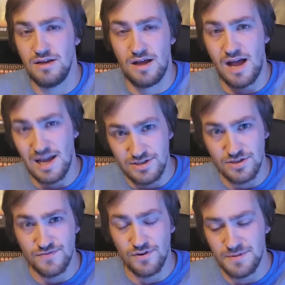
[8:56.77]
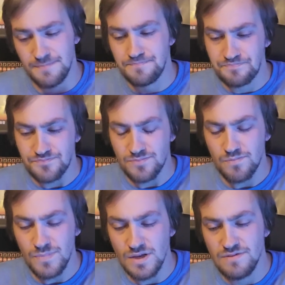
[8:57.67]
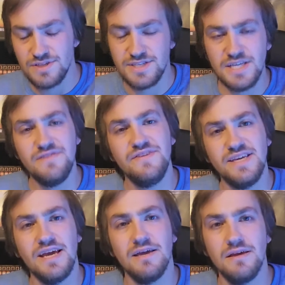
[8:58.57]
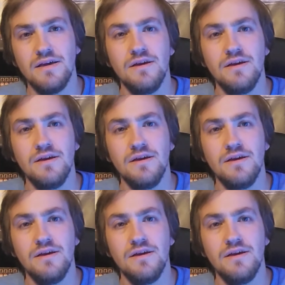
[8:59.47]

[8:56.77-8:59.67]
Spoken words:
I took from it, the TVA,